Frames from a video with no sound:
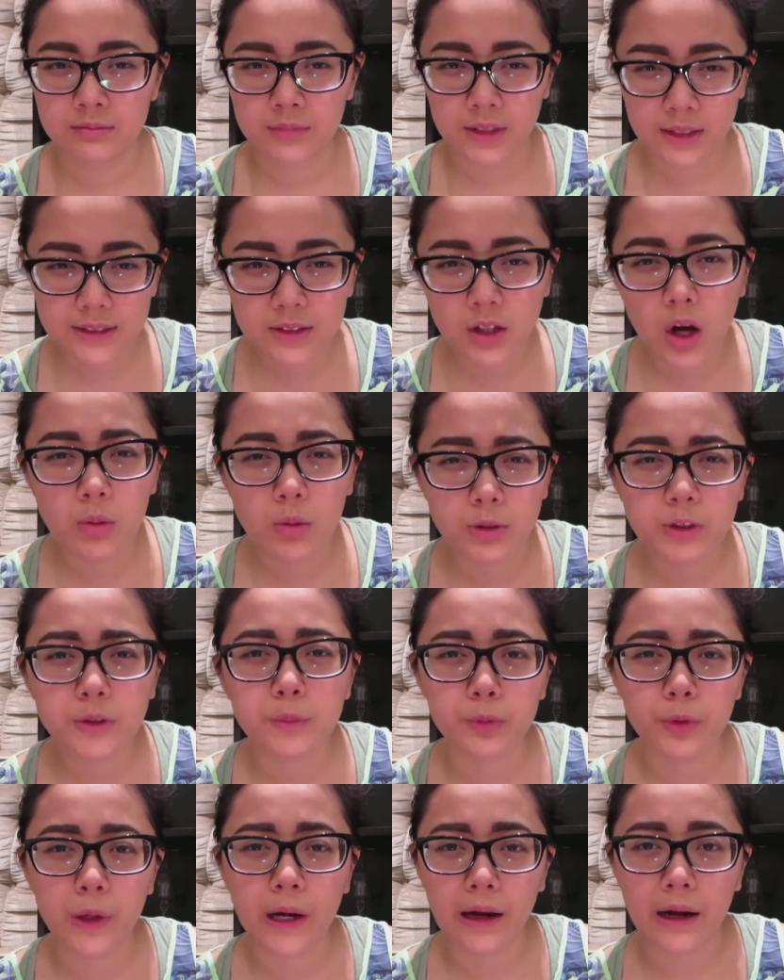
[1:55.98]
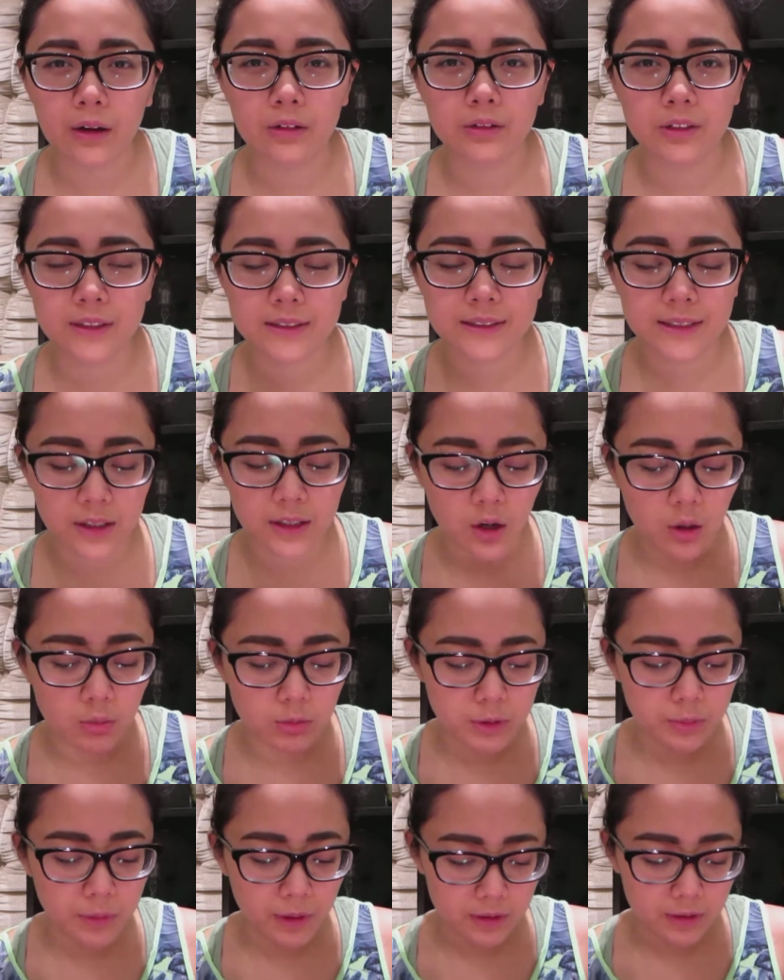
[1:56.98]
it's almost brown. It's like
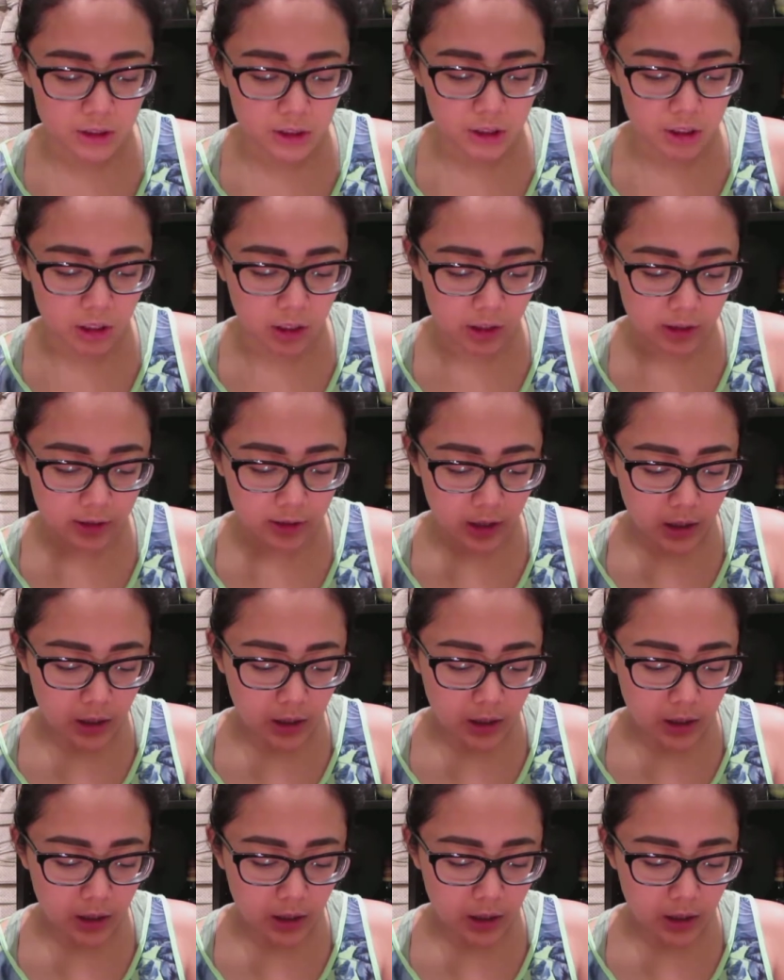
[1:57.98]
almost brownish in color.